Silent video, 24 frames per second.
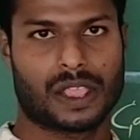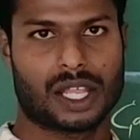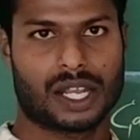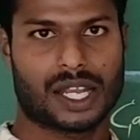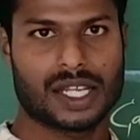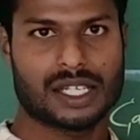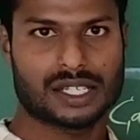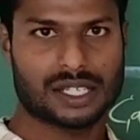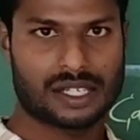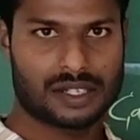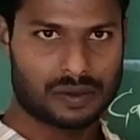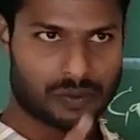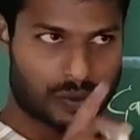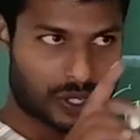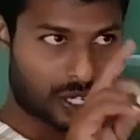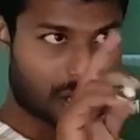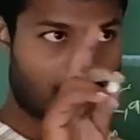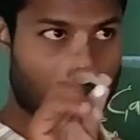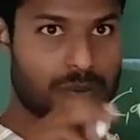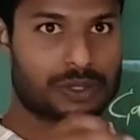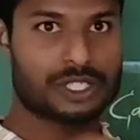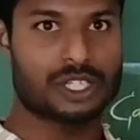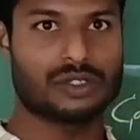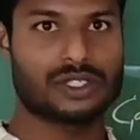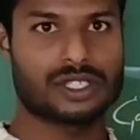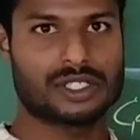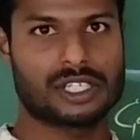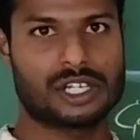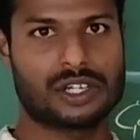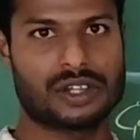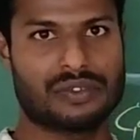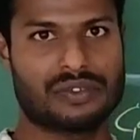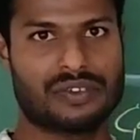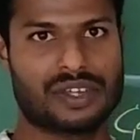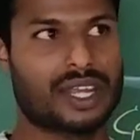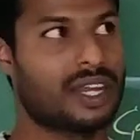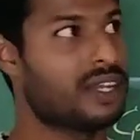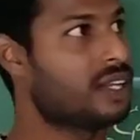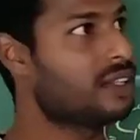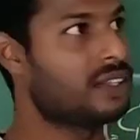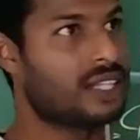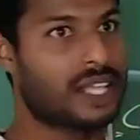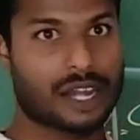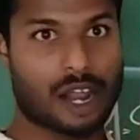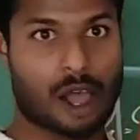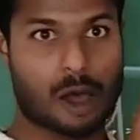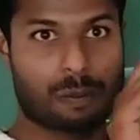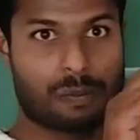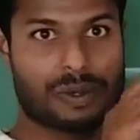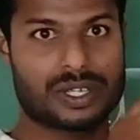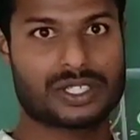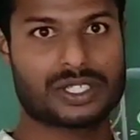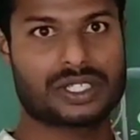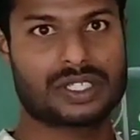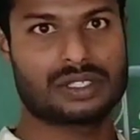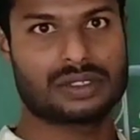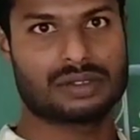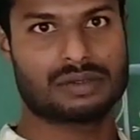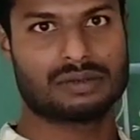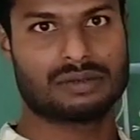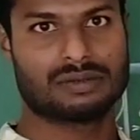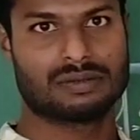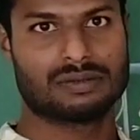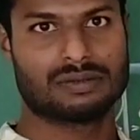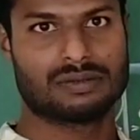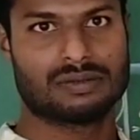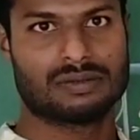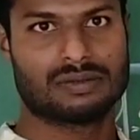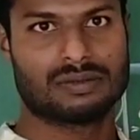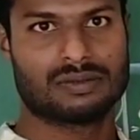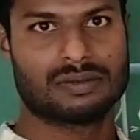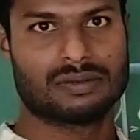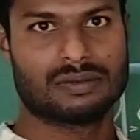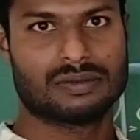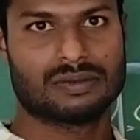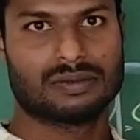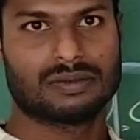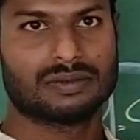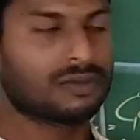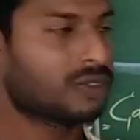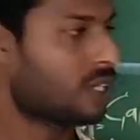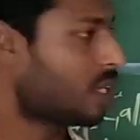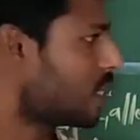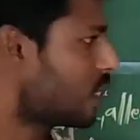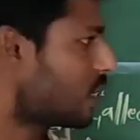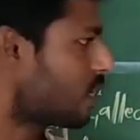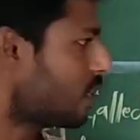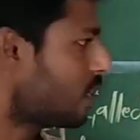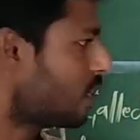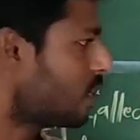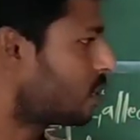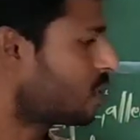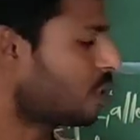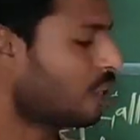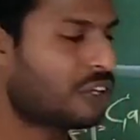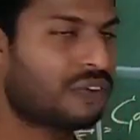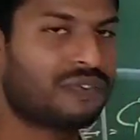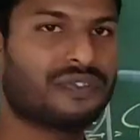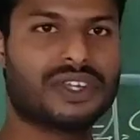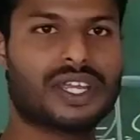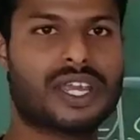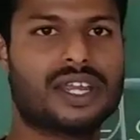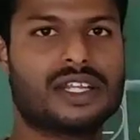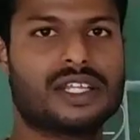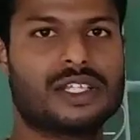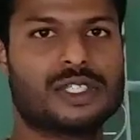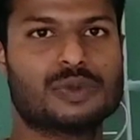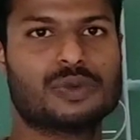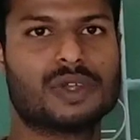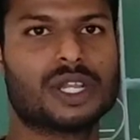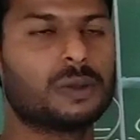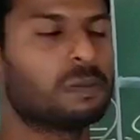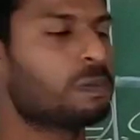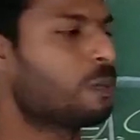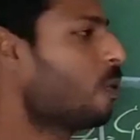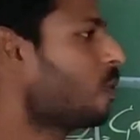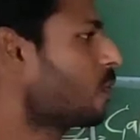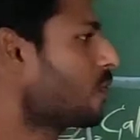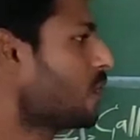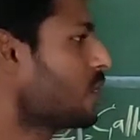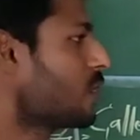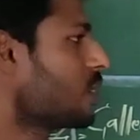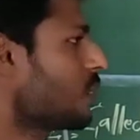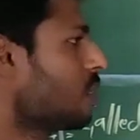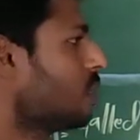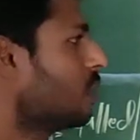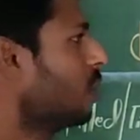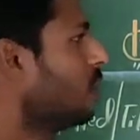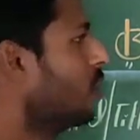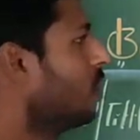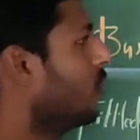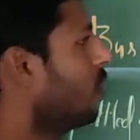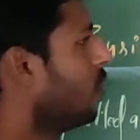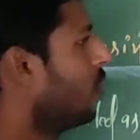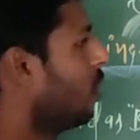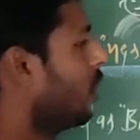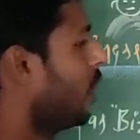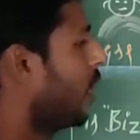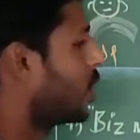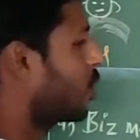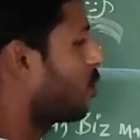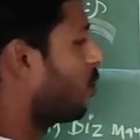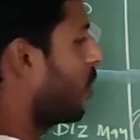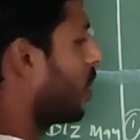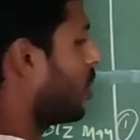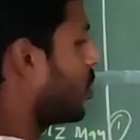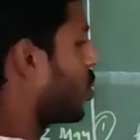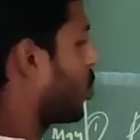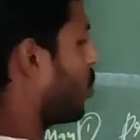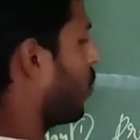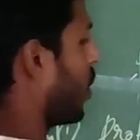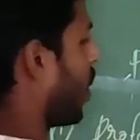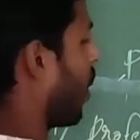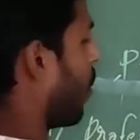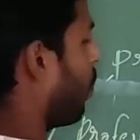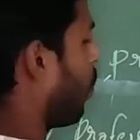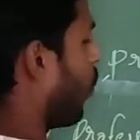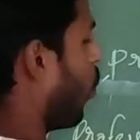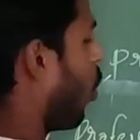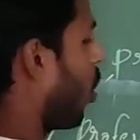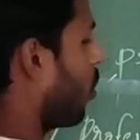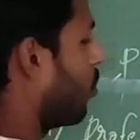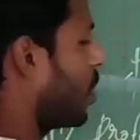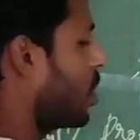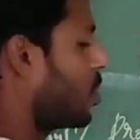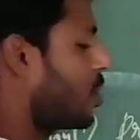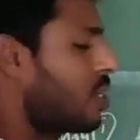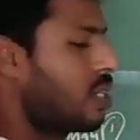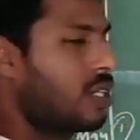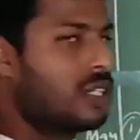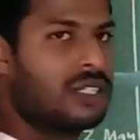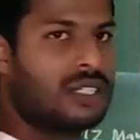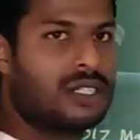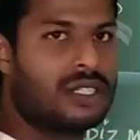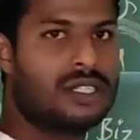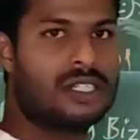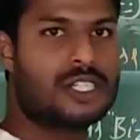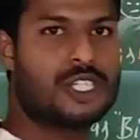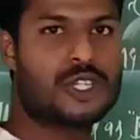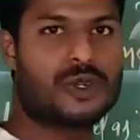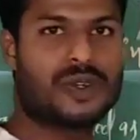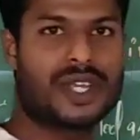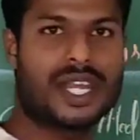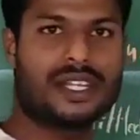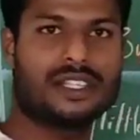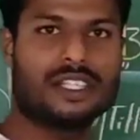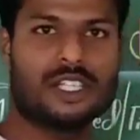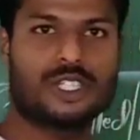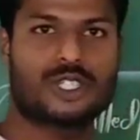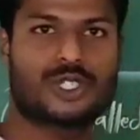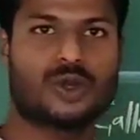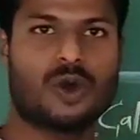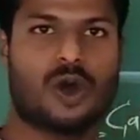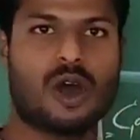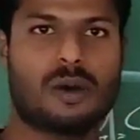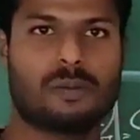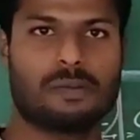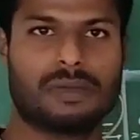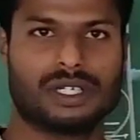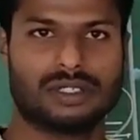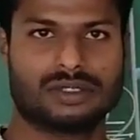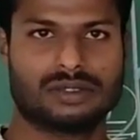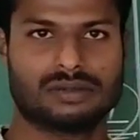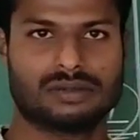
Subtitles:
right? We can observe the certificate in their office, right? Certificate is very important. Next one is to the employment, to get the job,